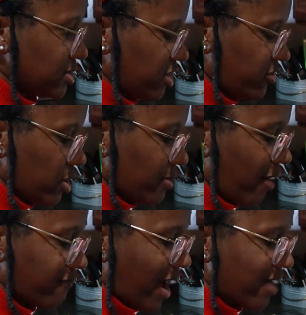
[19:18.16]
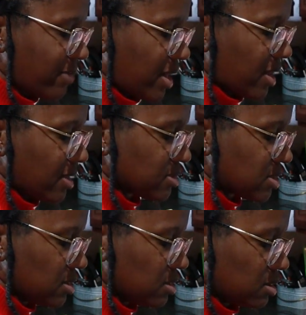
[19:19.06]
Cook for about 5 minutes
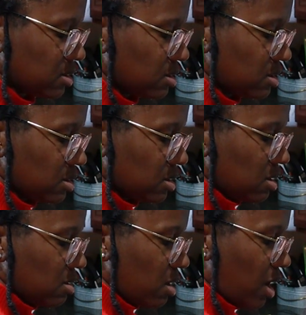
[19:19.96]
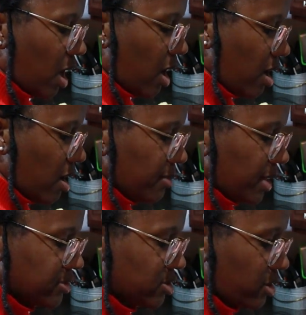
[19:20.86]

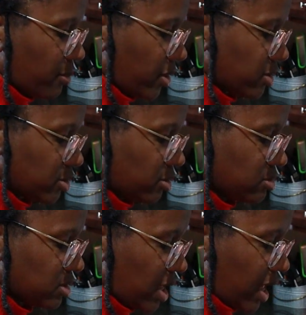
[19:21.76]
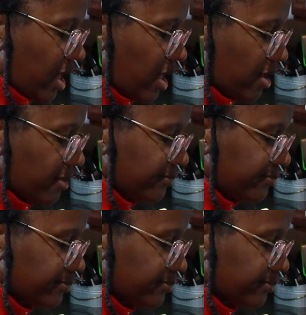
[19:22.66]
until the Brussels get